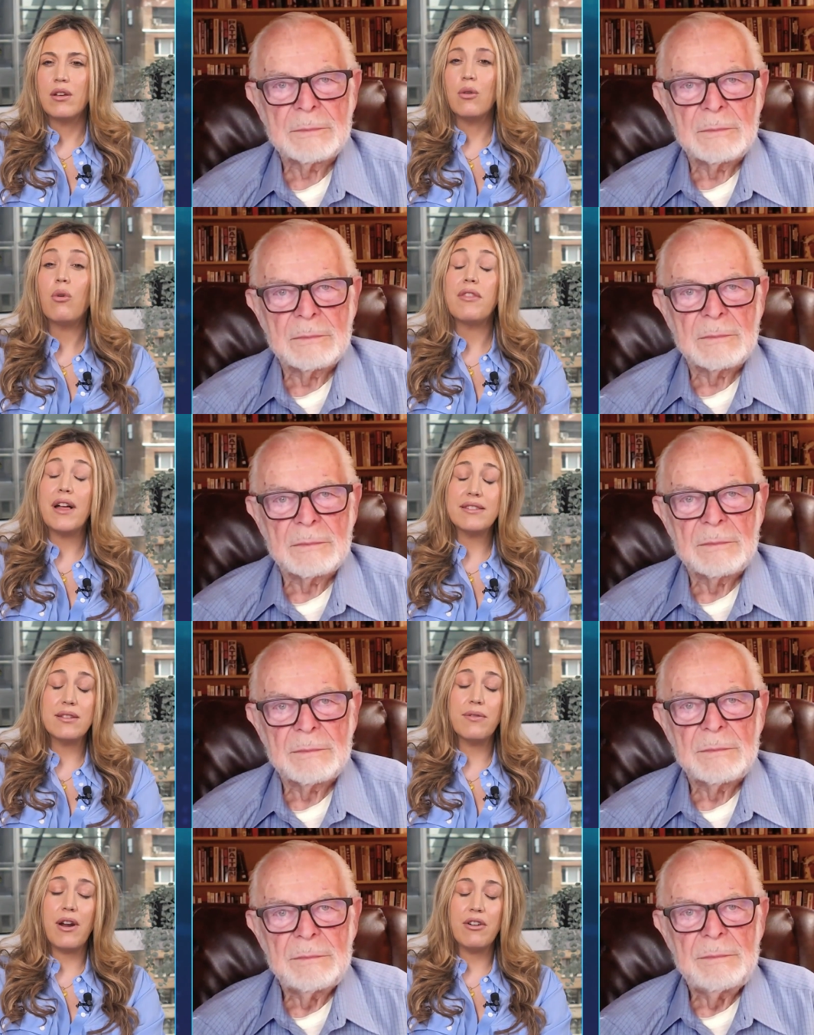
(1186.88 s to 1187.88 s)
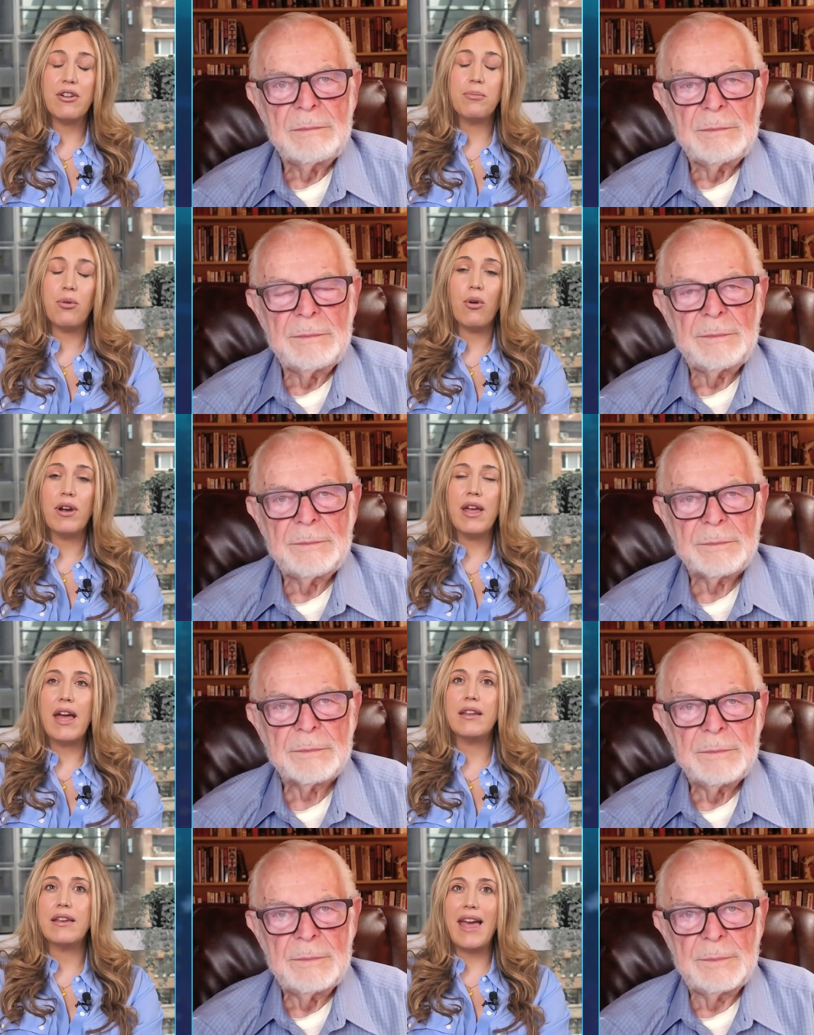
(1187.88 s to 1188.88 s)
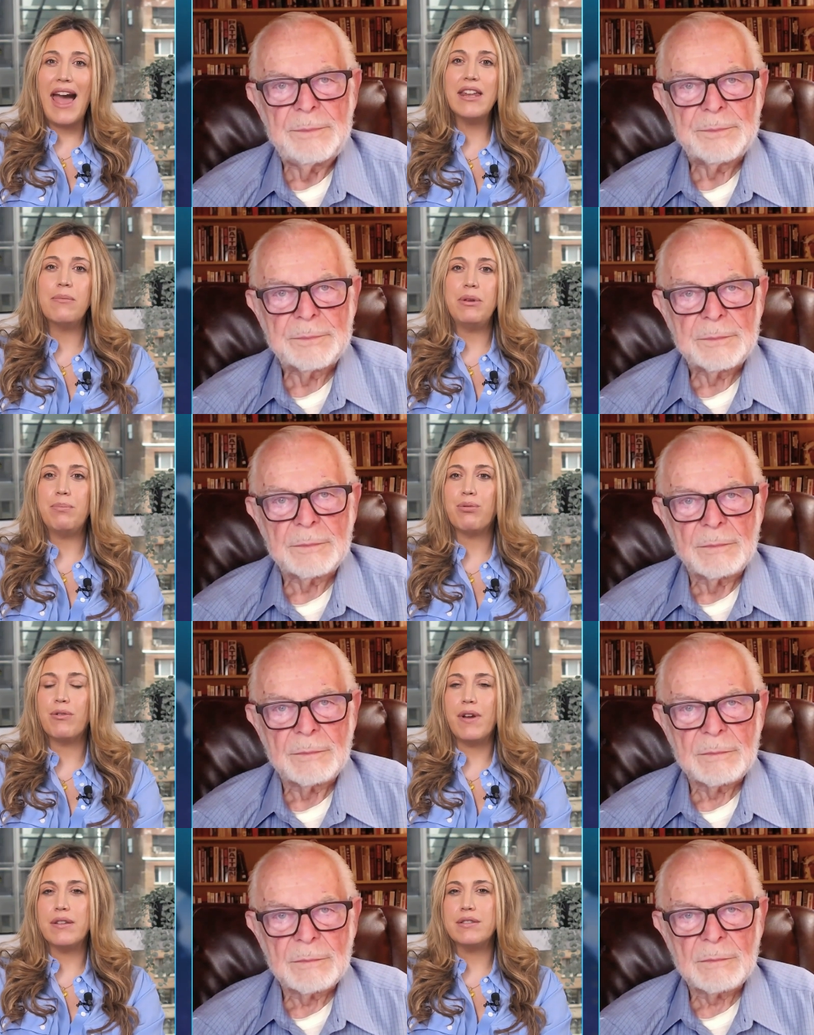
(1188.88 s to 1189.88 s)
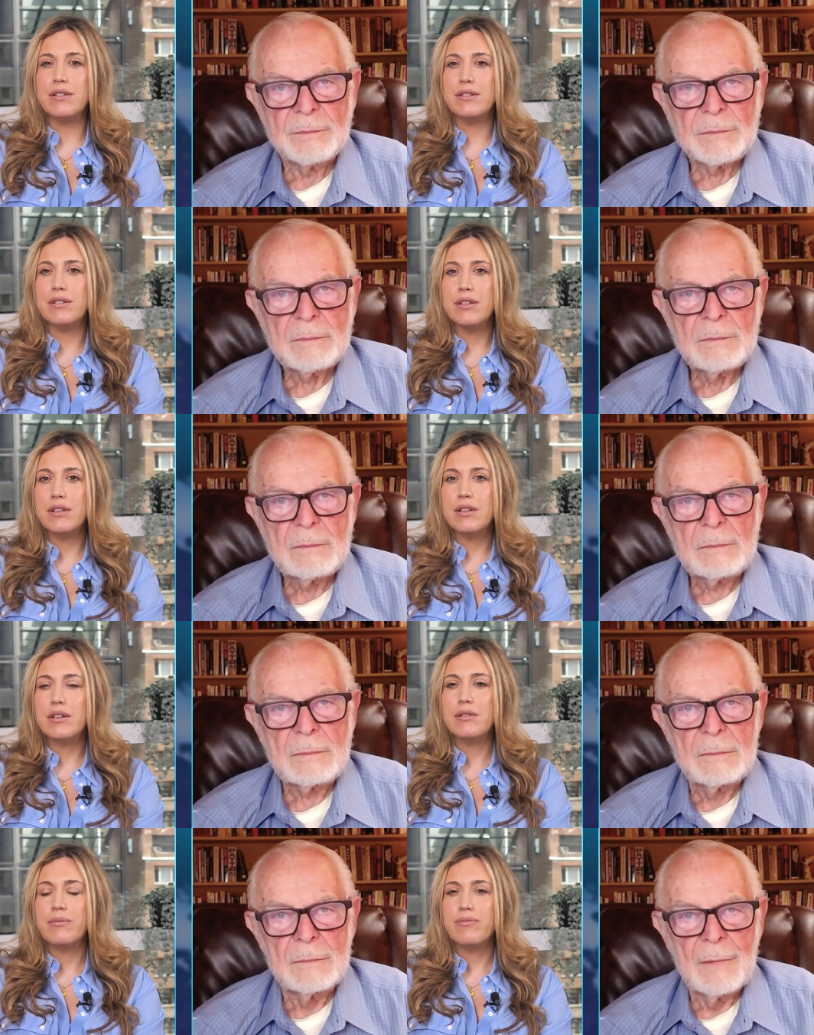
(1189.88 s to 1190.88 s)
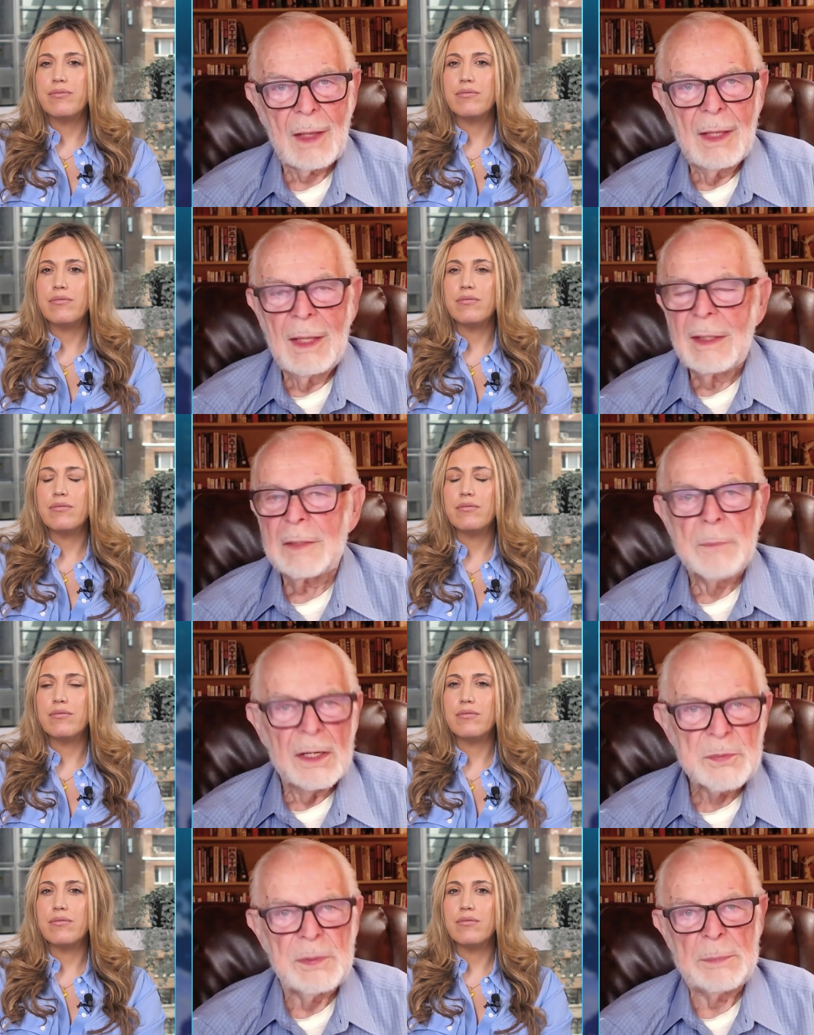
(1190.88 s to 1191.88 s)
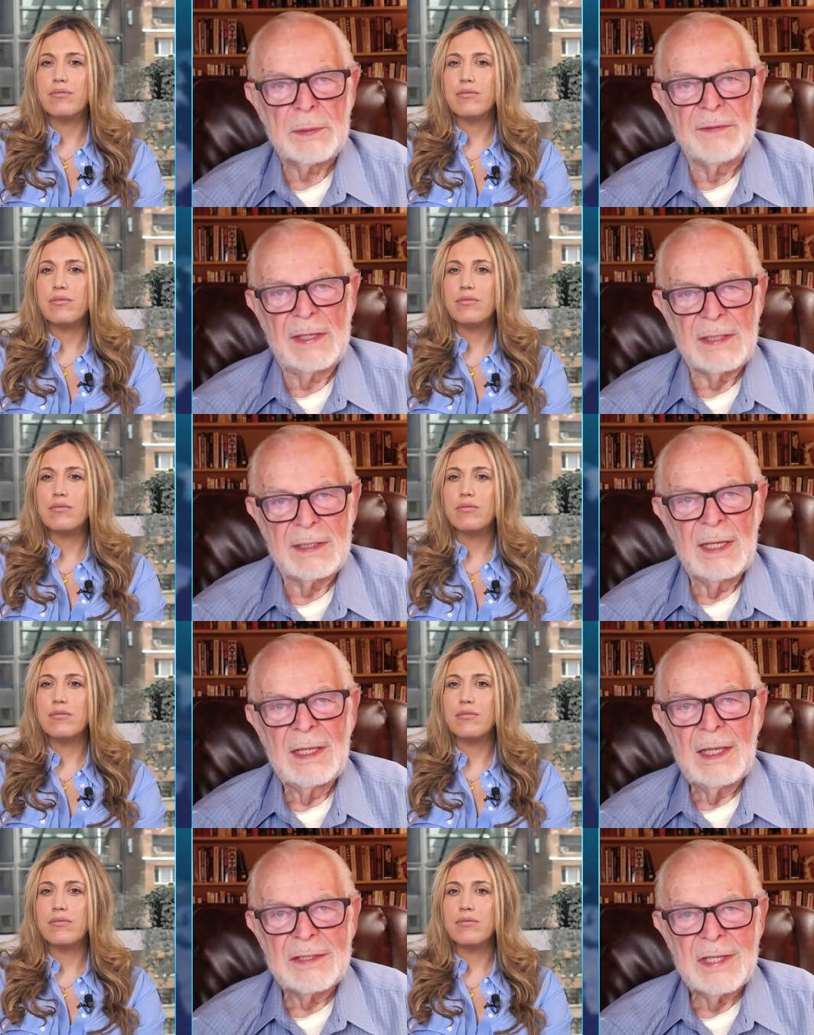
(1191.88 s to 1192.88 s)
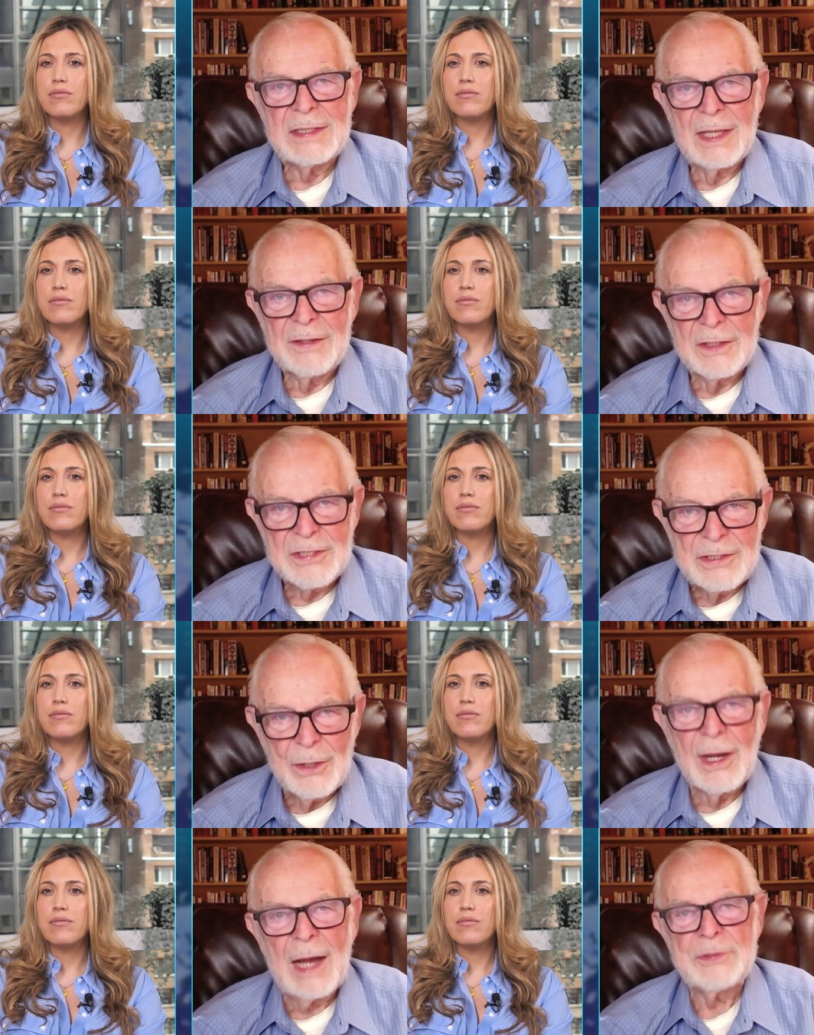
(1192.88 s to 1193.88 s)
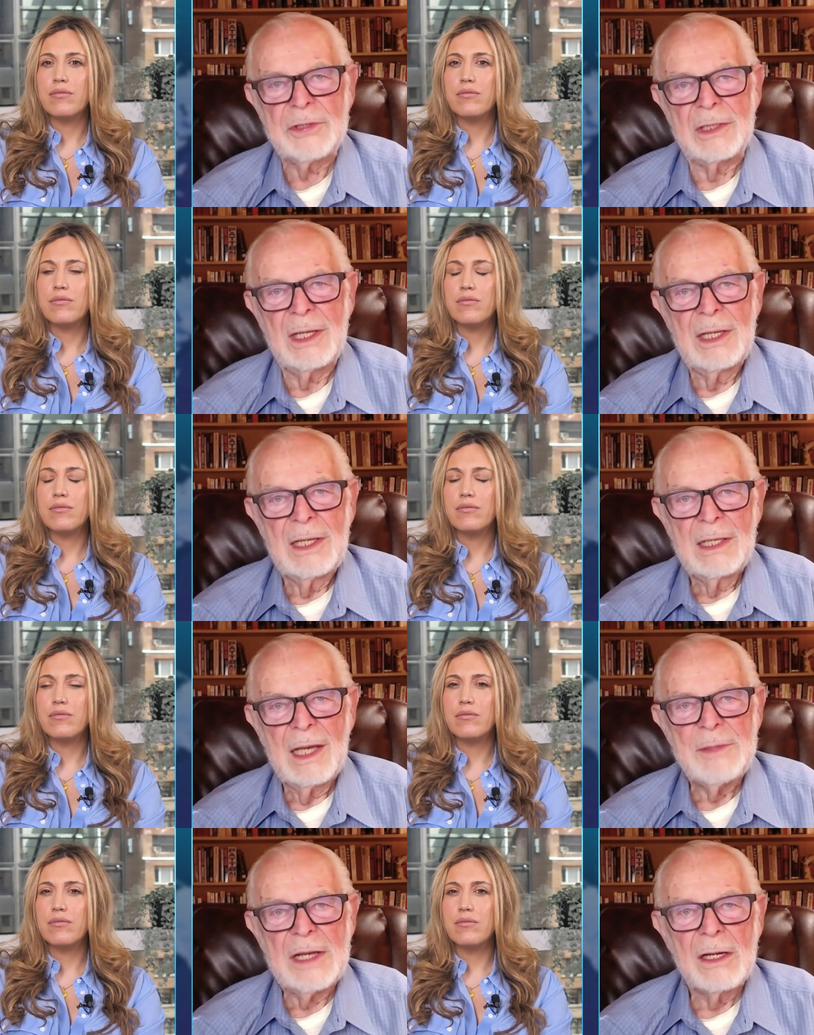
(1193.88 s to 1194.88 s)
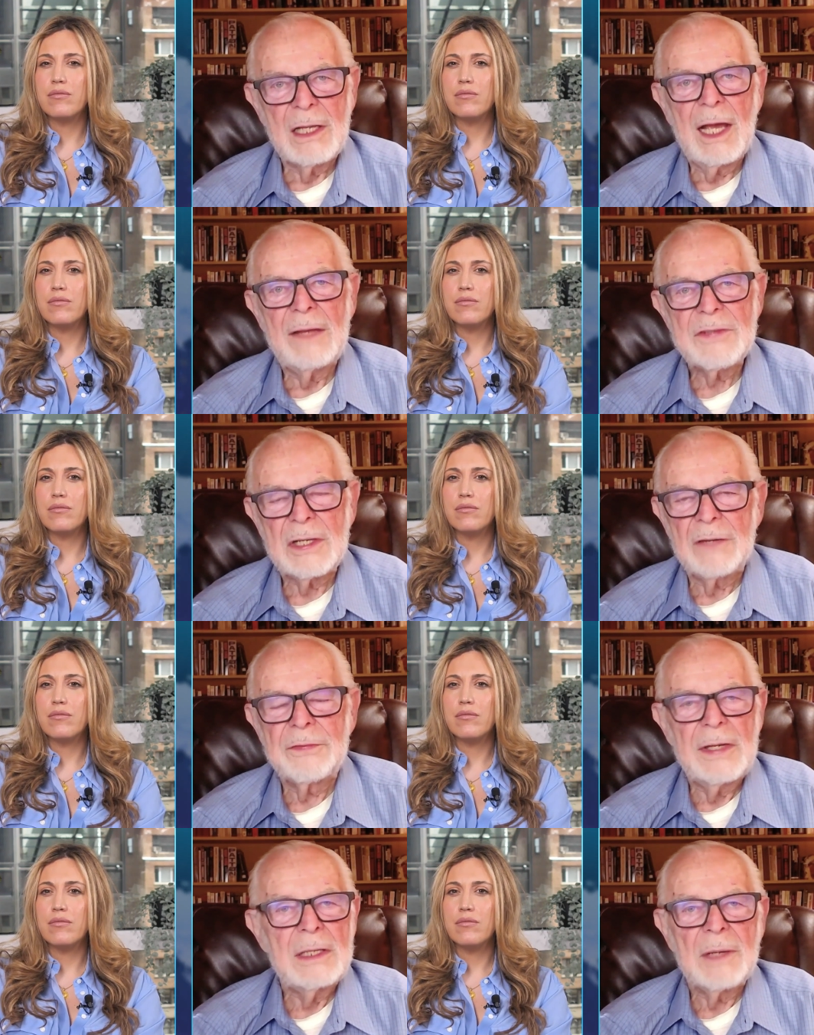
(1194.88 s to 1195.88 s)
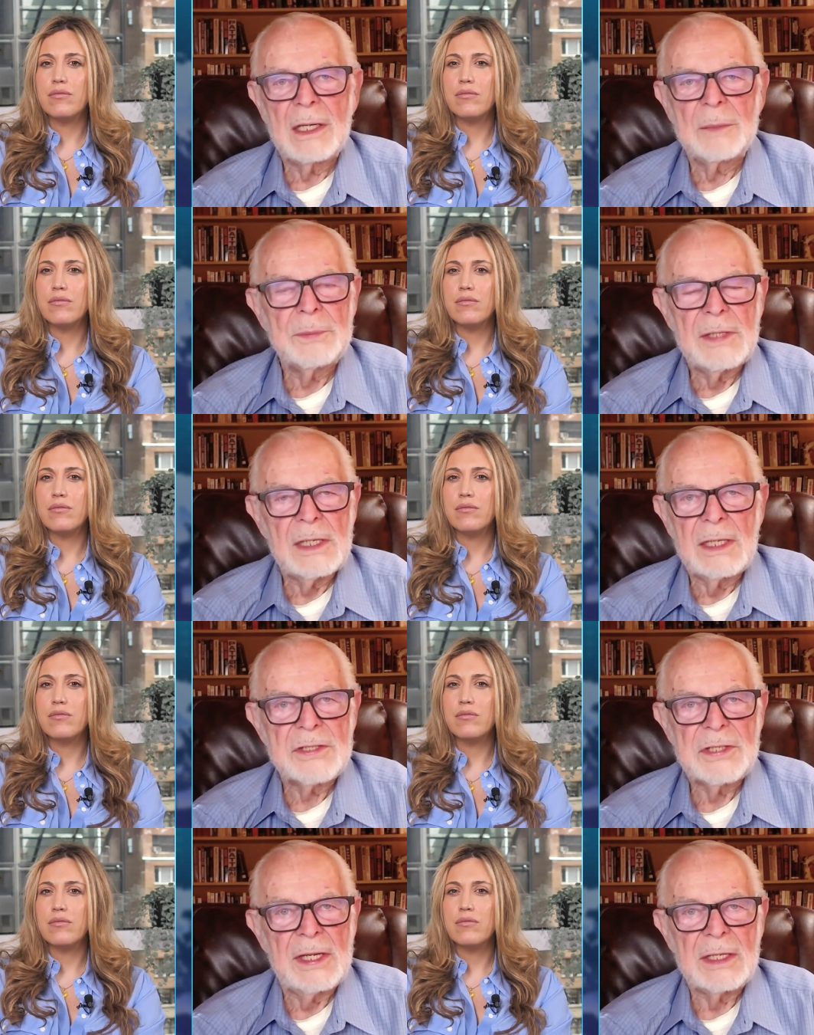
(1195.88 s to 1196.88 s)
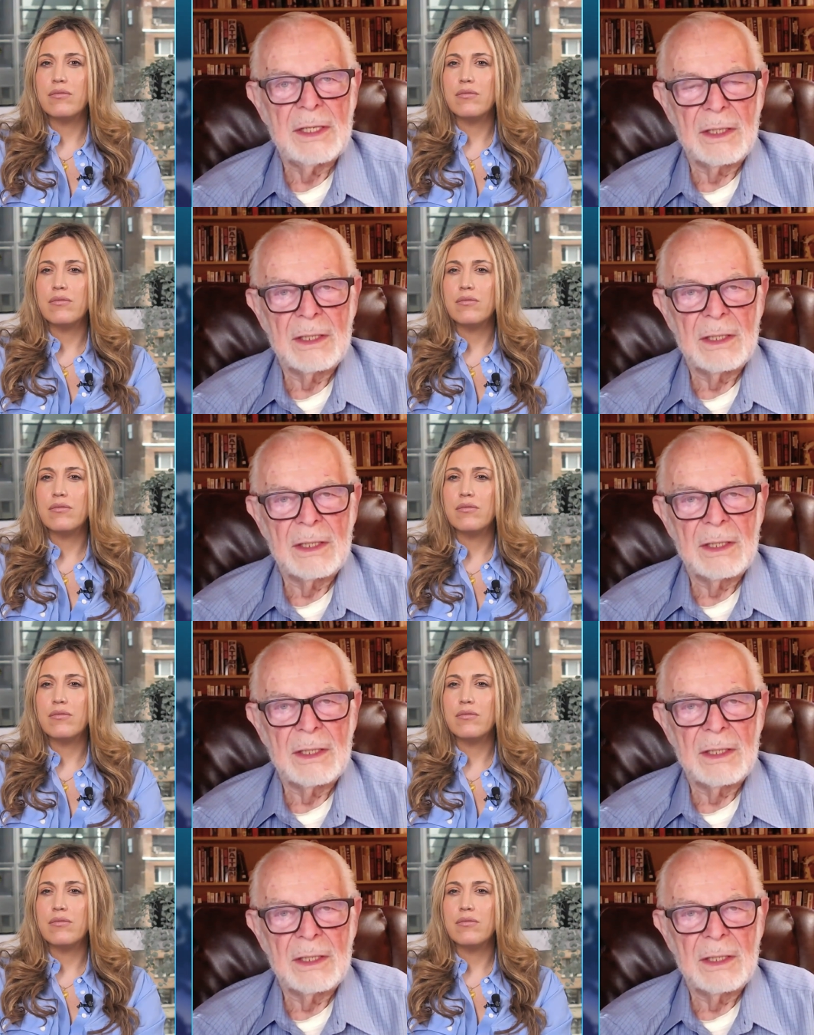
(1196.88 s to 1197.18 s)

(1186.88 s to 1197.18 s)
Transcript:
Speaker 1: Well, that's a very good point. And can it be prevented?
Speaker 2: It must be prevented. It's an, there's no option. I mean, our lives and our freedom are completely at stake here.